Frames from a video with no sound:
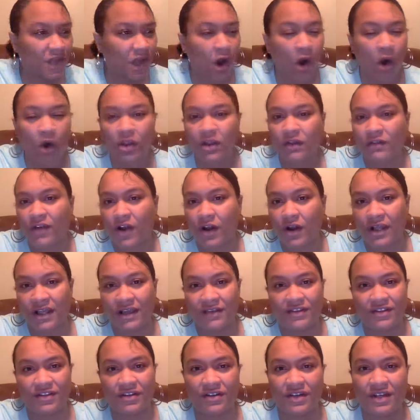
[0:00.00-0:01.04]
All of our
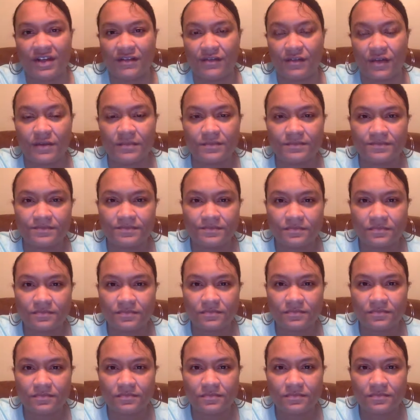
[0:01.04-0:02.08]
gifts are different.
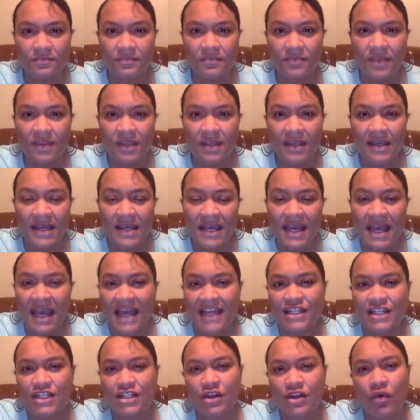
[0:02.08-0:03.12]

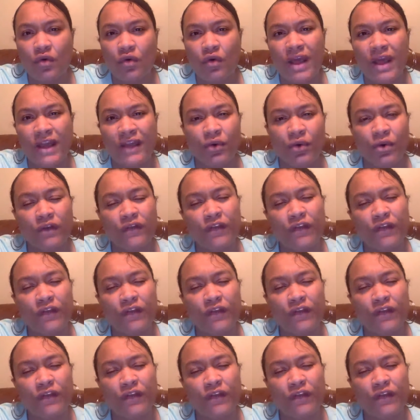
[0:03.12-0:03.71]
And so in order